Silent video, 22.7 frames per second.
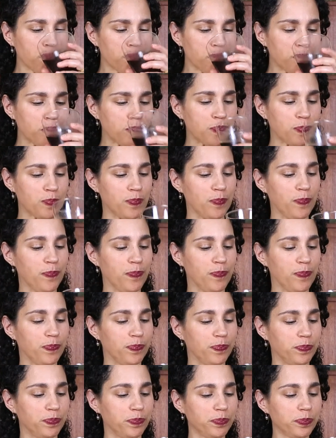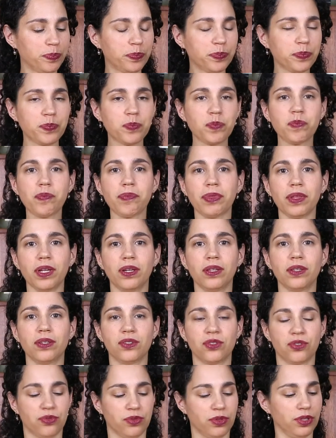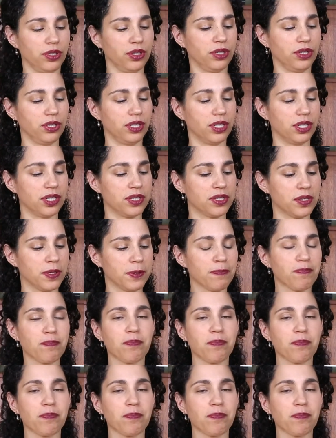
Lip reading: It's really good, guys.